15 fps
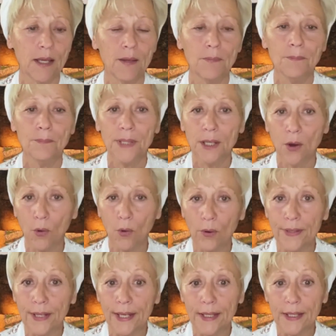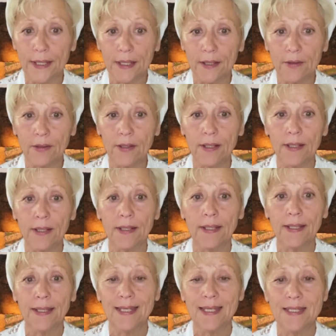Behold, their ear
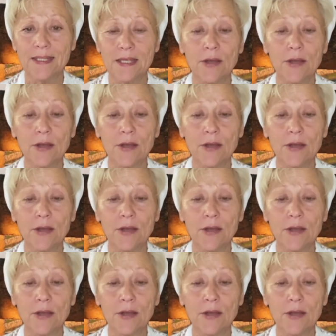is